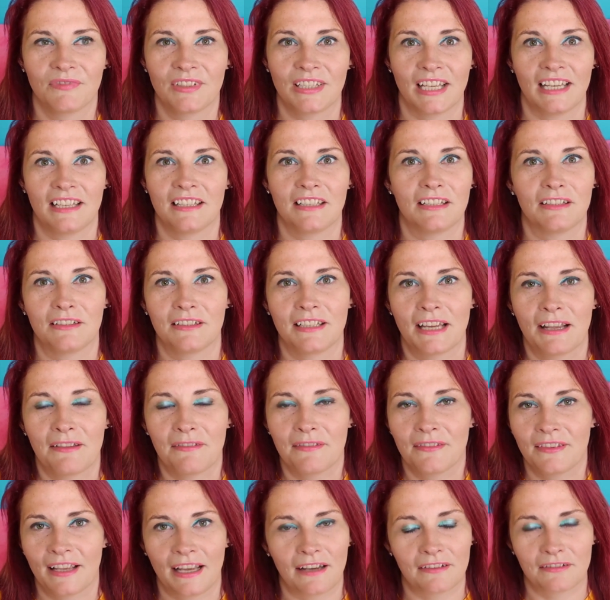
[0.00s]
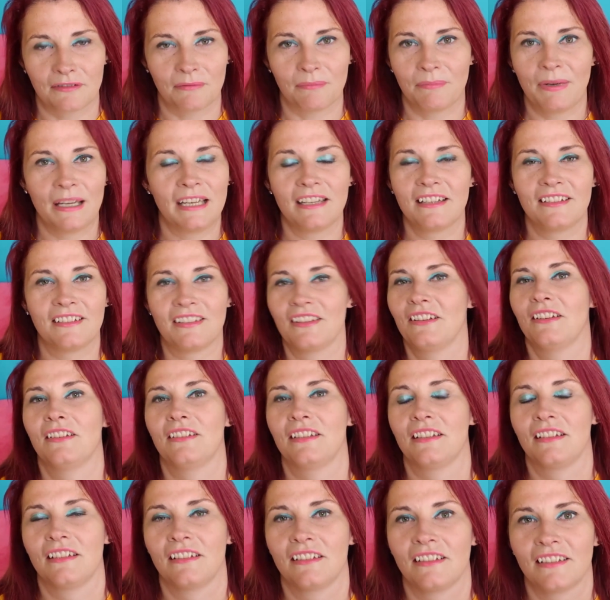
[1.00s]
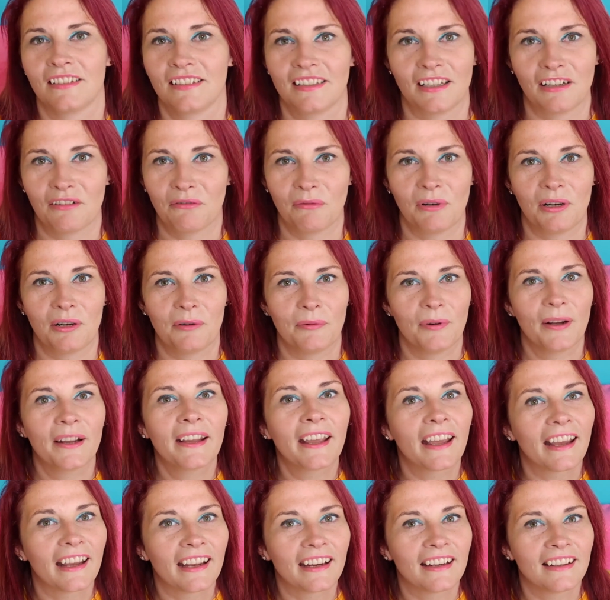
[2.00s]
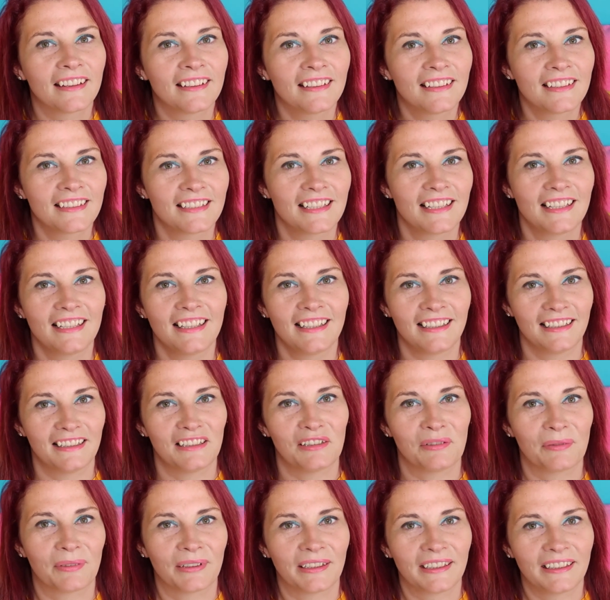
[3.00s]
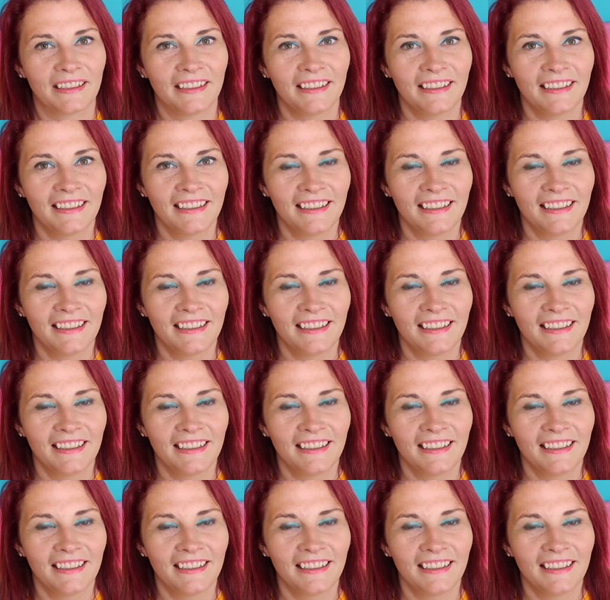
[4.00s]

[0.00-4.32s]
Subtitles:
send you 10,000 pictures, and you're just like, whoa, okay, chill it a little bit.